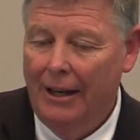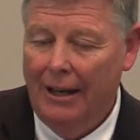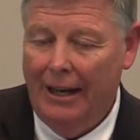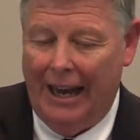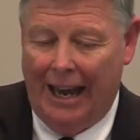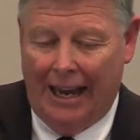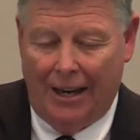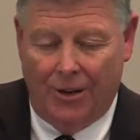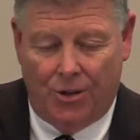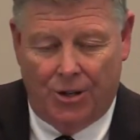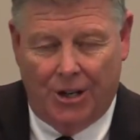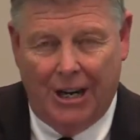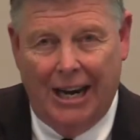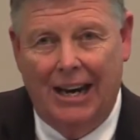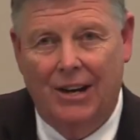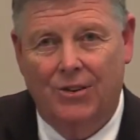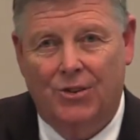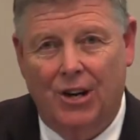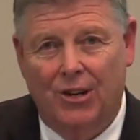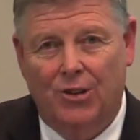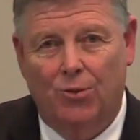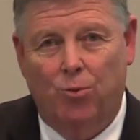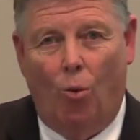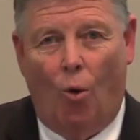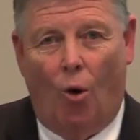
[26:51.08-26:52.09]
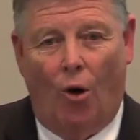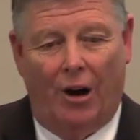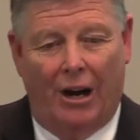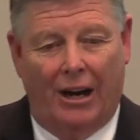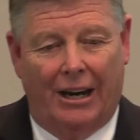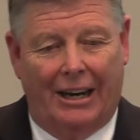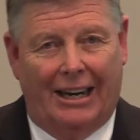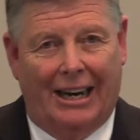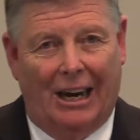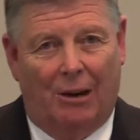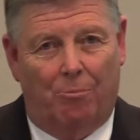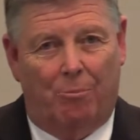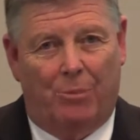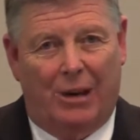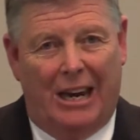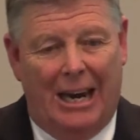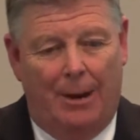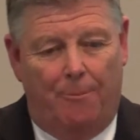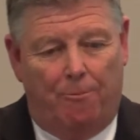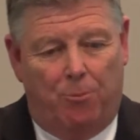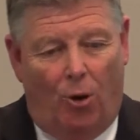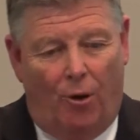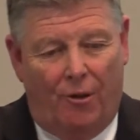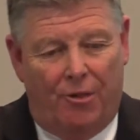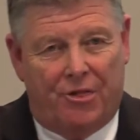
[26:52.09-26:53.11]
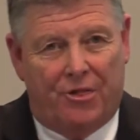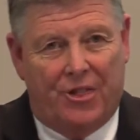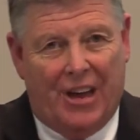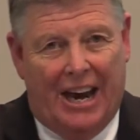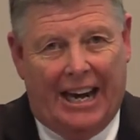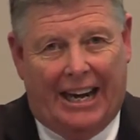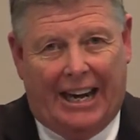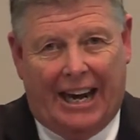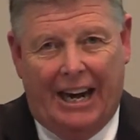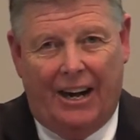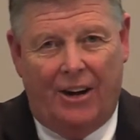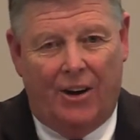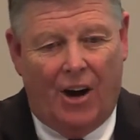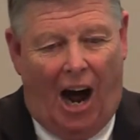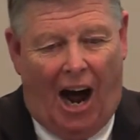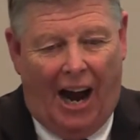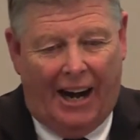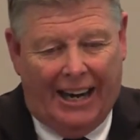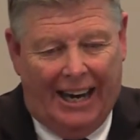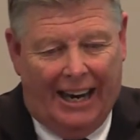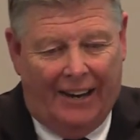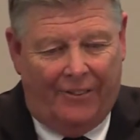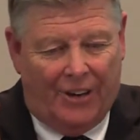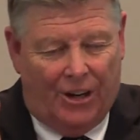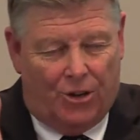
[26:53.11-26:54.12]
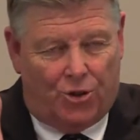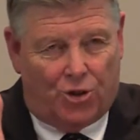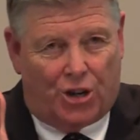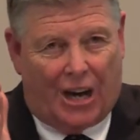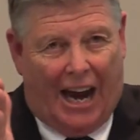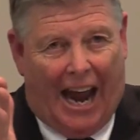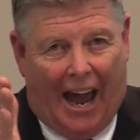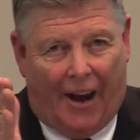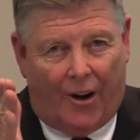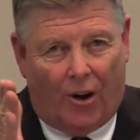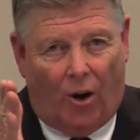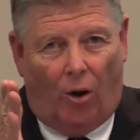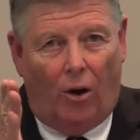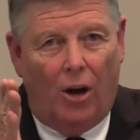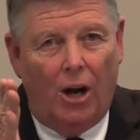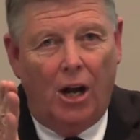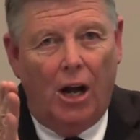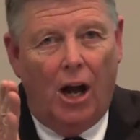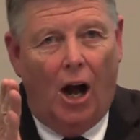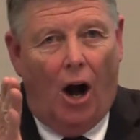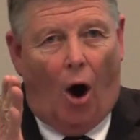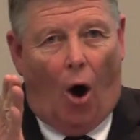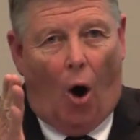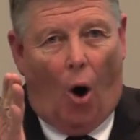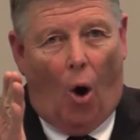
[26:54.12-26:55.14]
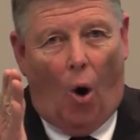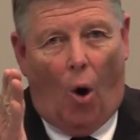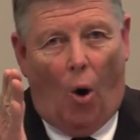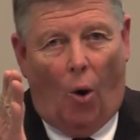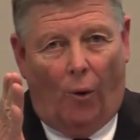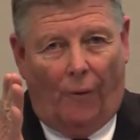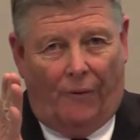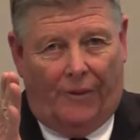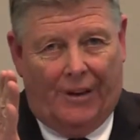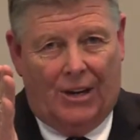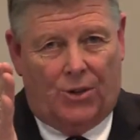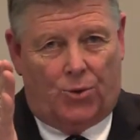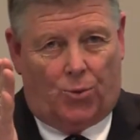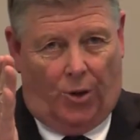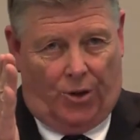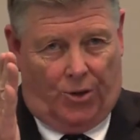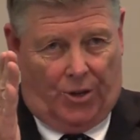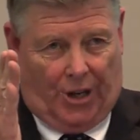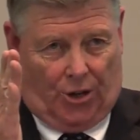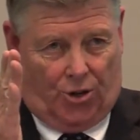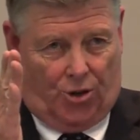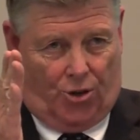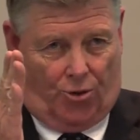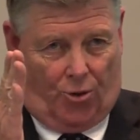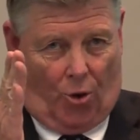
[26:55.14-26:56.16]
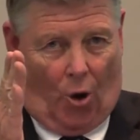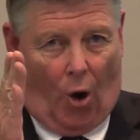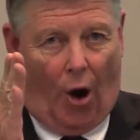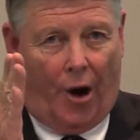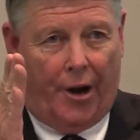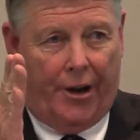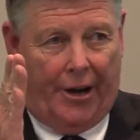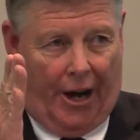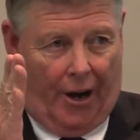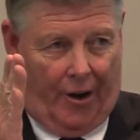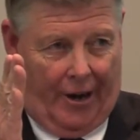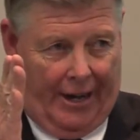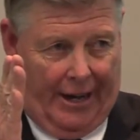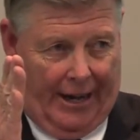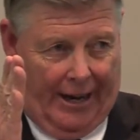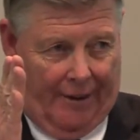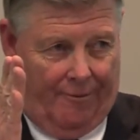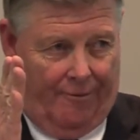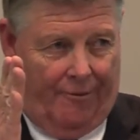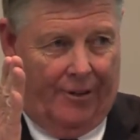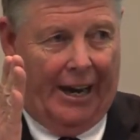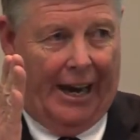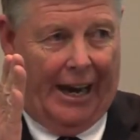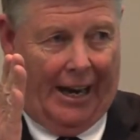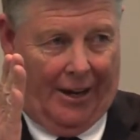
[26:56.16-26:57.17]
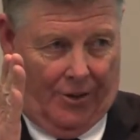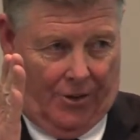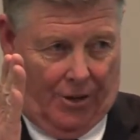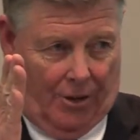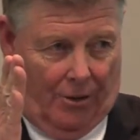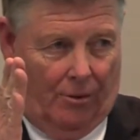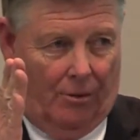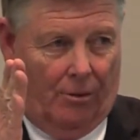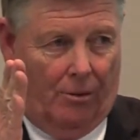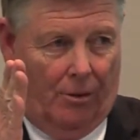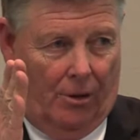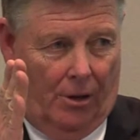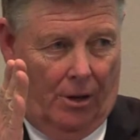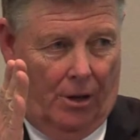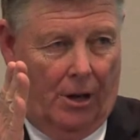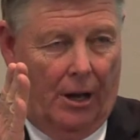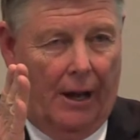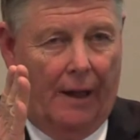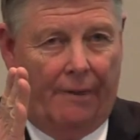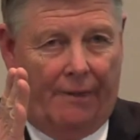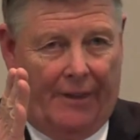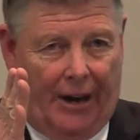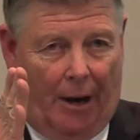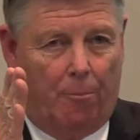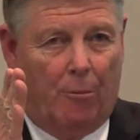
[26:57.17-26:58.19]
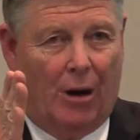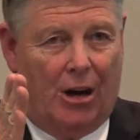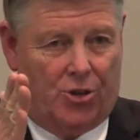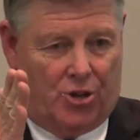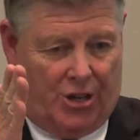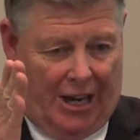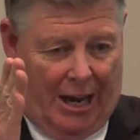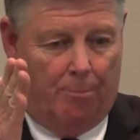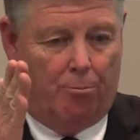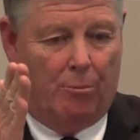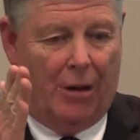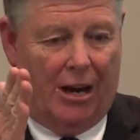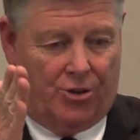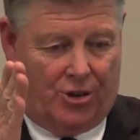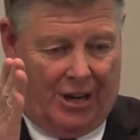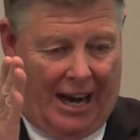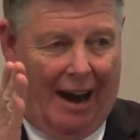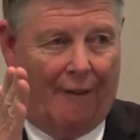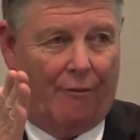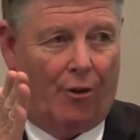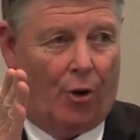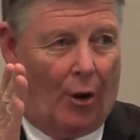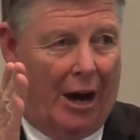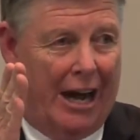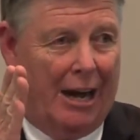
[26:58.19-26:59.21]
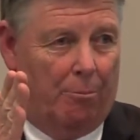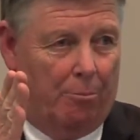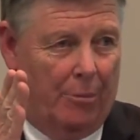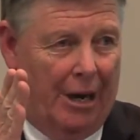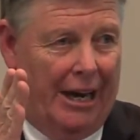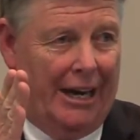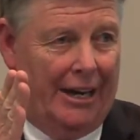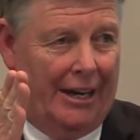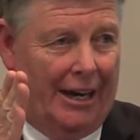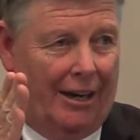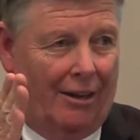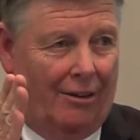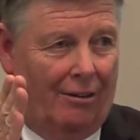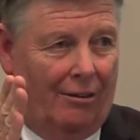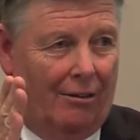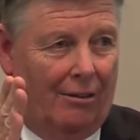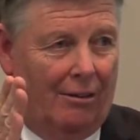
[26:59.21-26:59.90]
And Jesus wanted to get people thinking, not in the channel, oh, this was extraordinary event. There must, it must have great meaning.